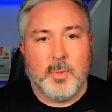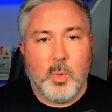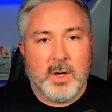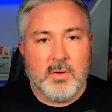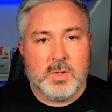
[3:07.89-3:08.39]

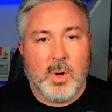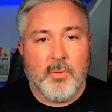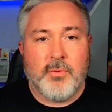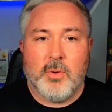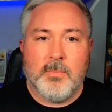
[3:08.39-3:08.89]
winner as well
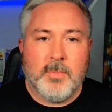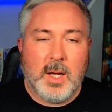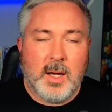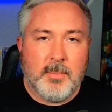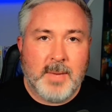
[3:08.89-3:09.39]
from
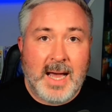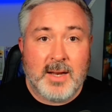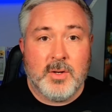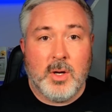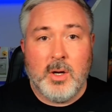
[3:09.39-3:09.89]

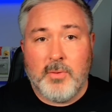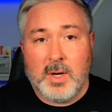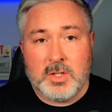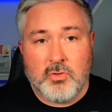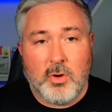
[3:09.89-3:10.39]
Alan
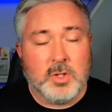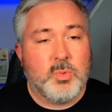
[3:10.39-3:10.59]
Irvine's cross.